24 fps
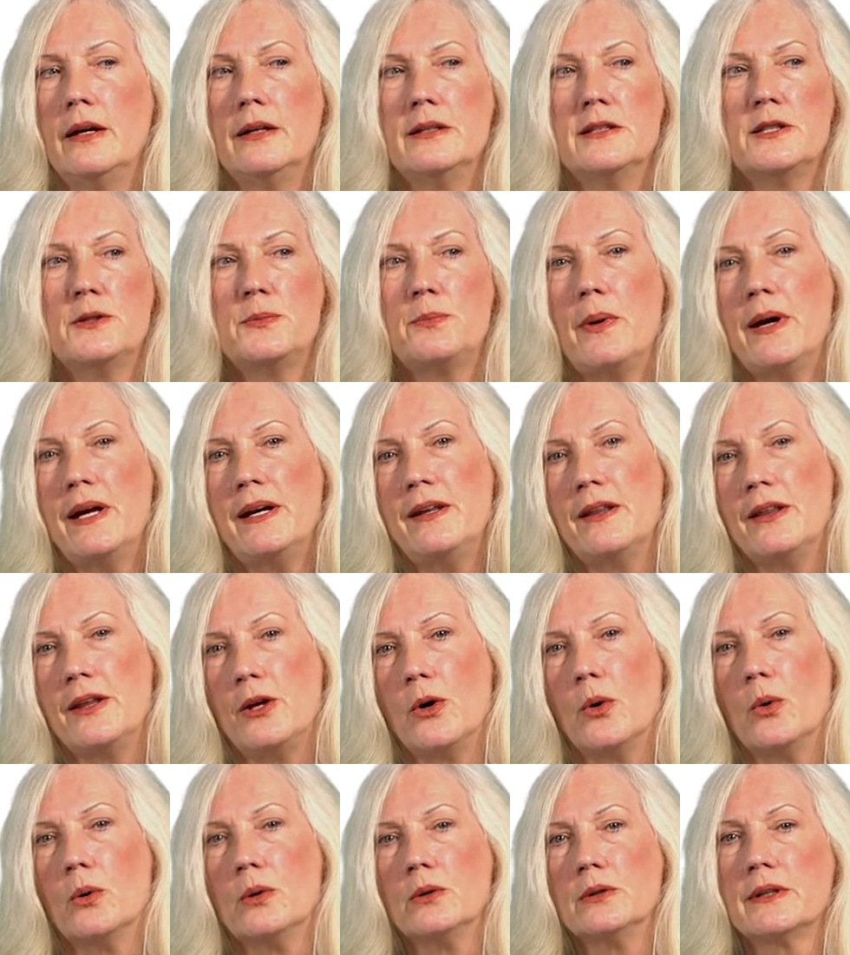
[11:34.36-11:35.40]
In spite of
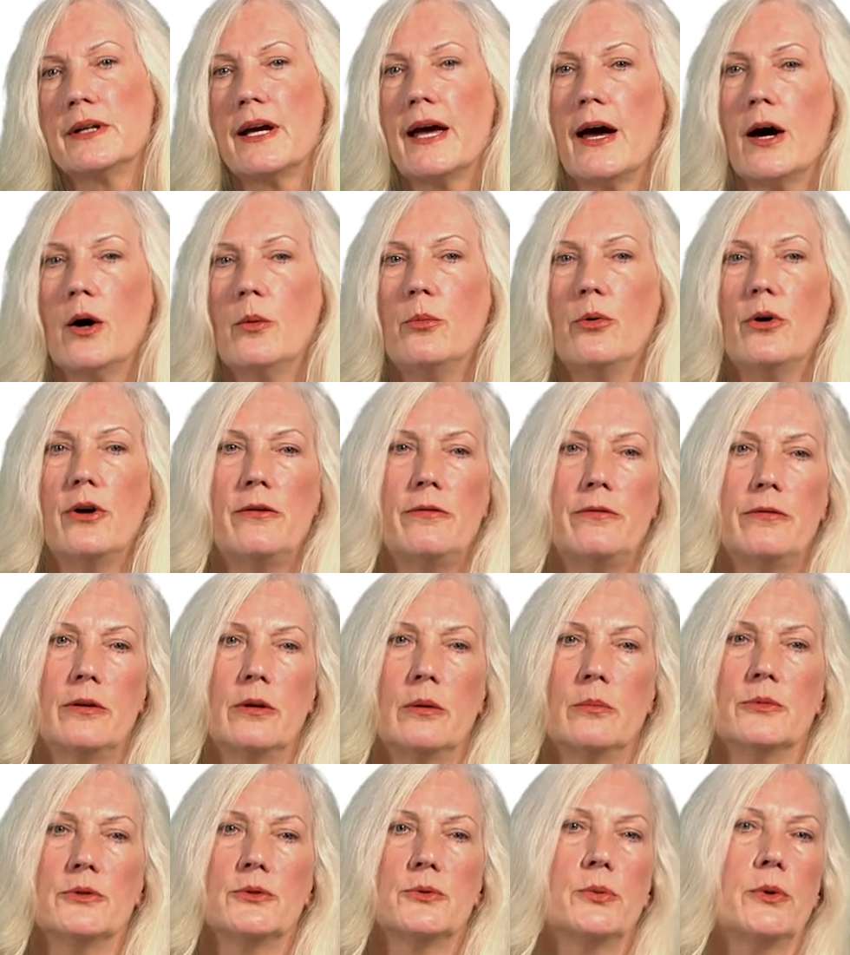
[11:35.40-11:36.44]
the old cowboy
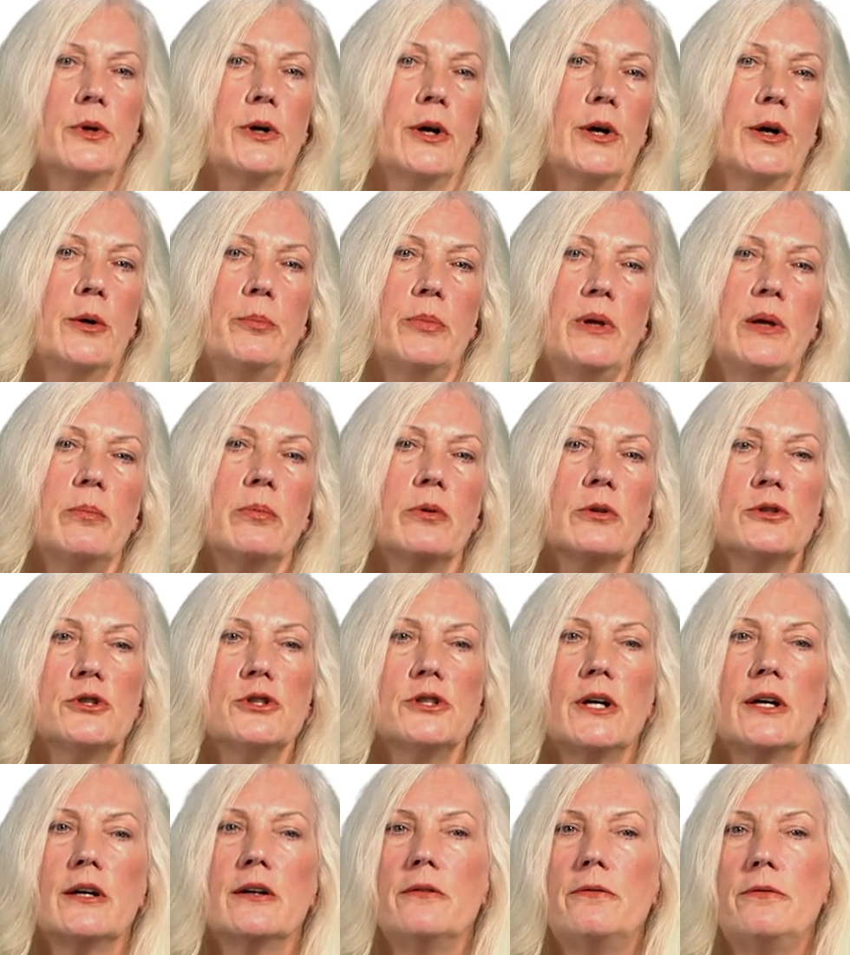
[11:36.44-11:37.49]
films where people
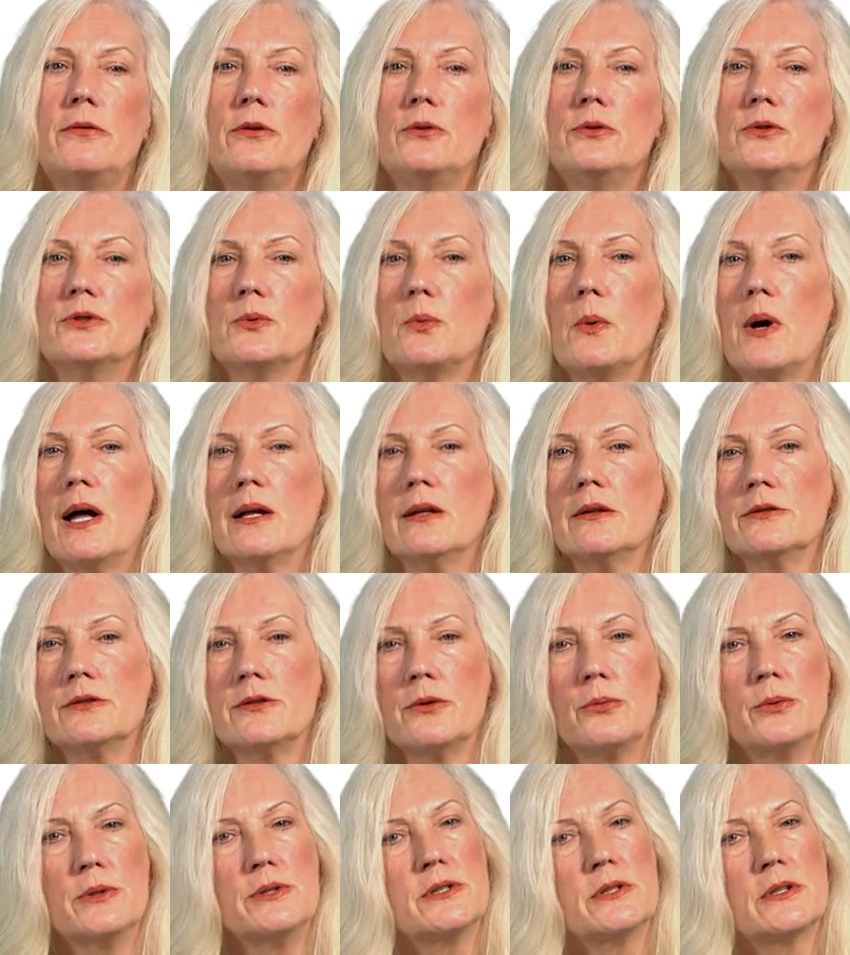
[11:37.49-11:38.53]
chug a few swallows
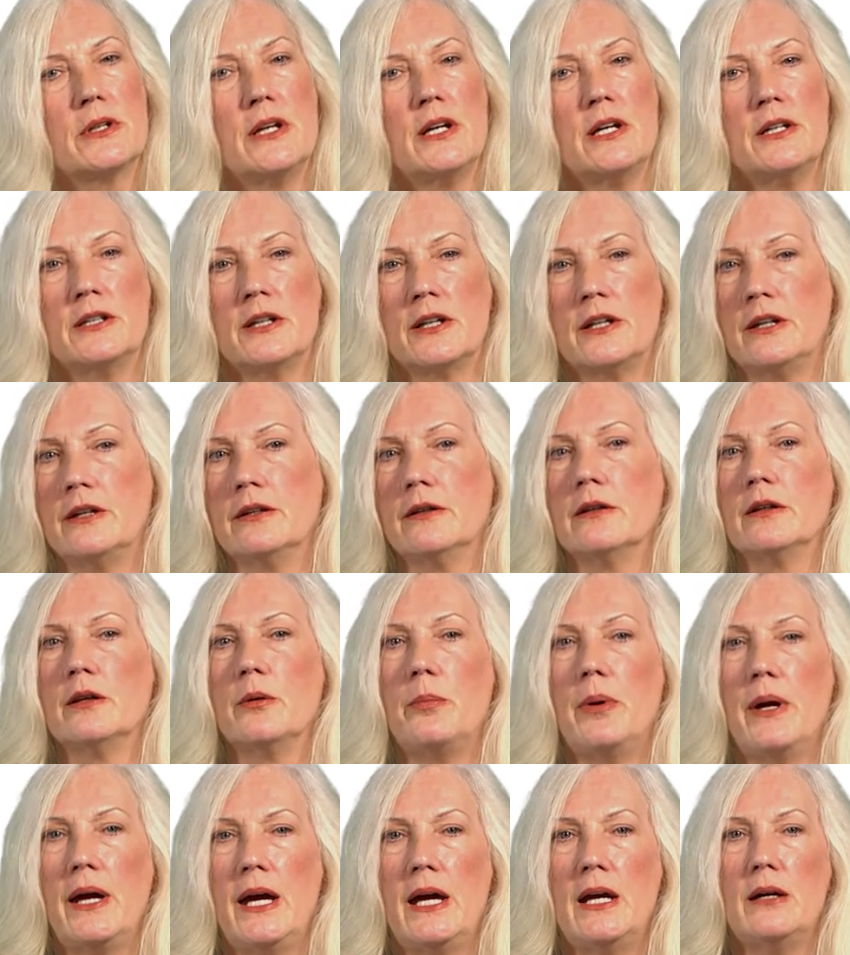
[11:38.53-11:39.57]
of whiskey to kill
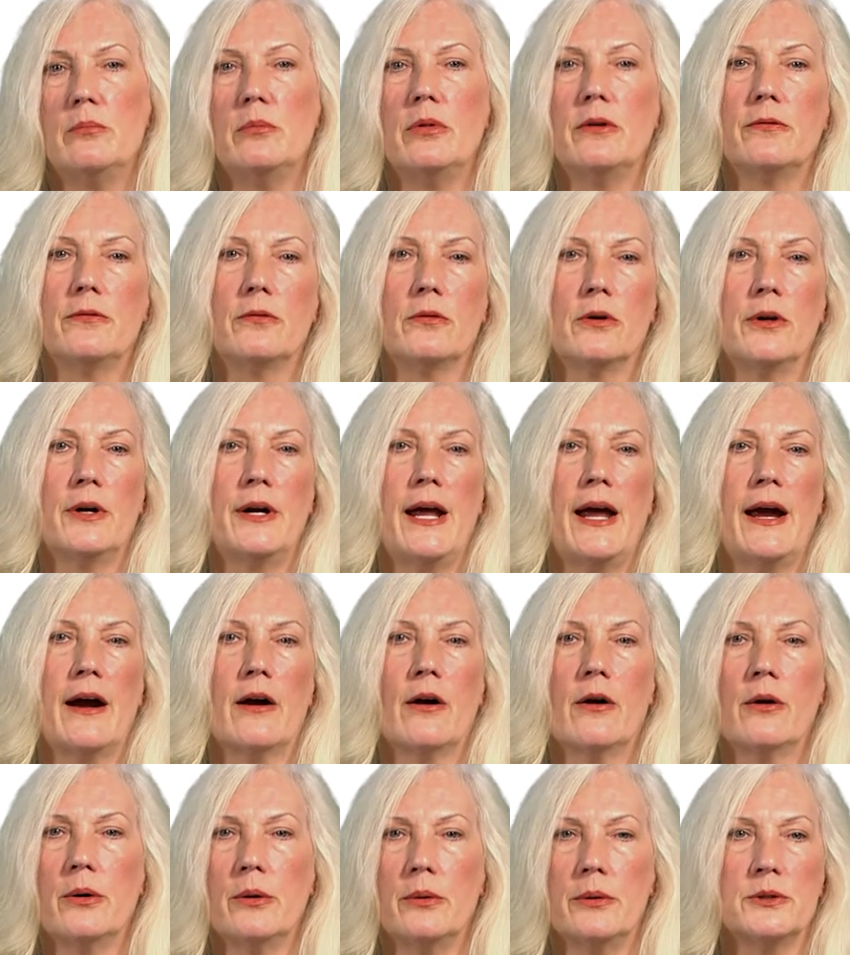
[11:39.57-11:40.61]
the pain before an
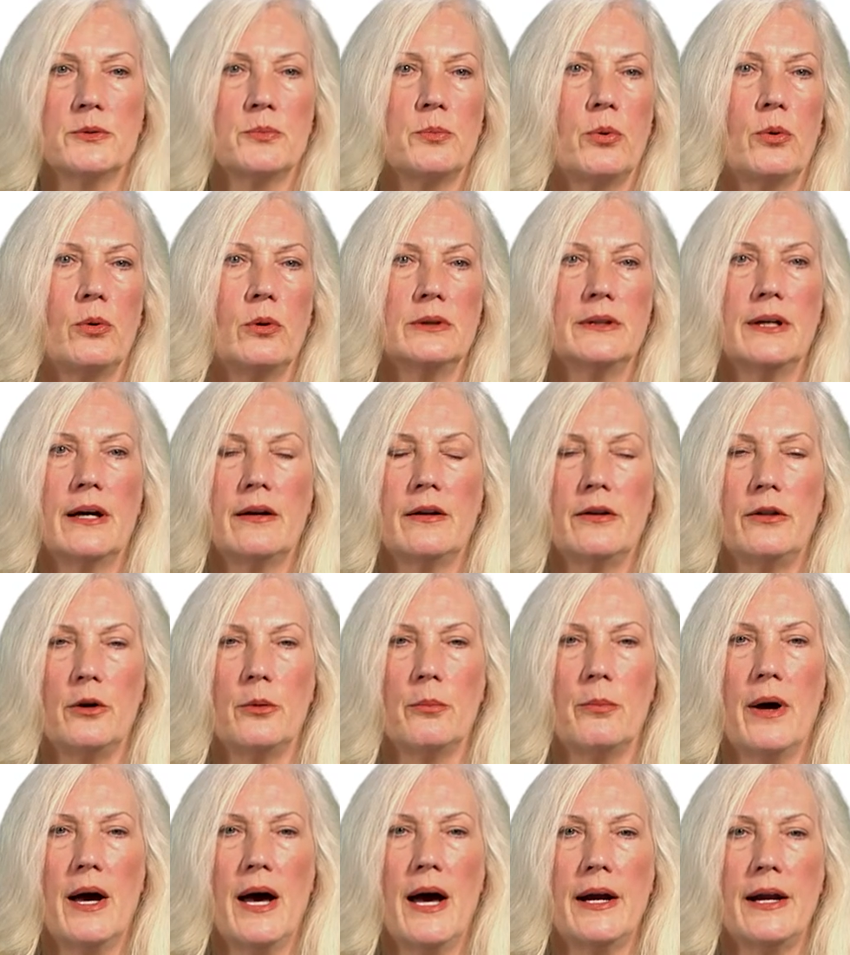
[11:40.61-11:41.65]
arrow is pulled out of
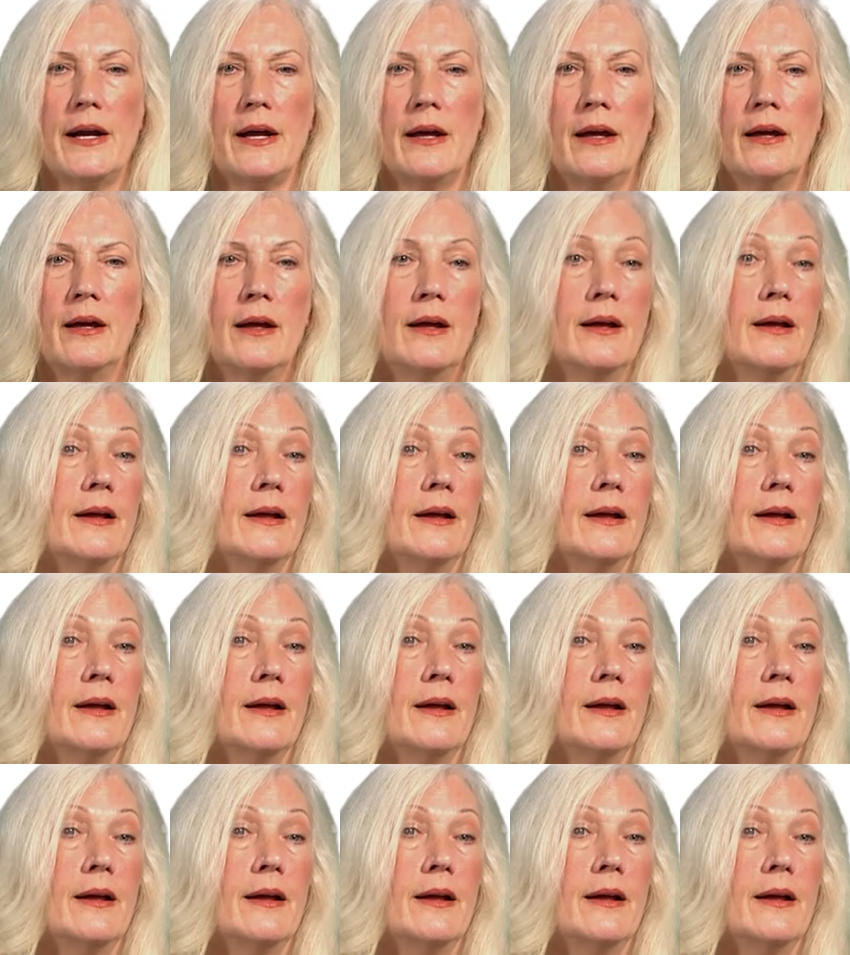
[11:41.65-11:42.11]
their body,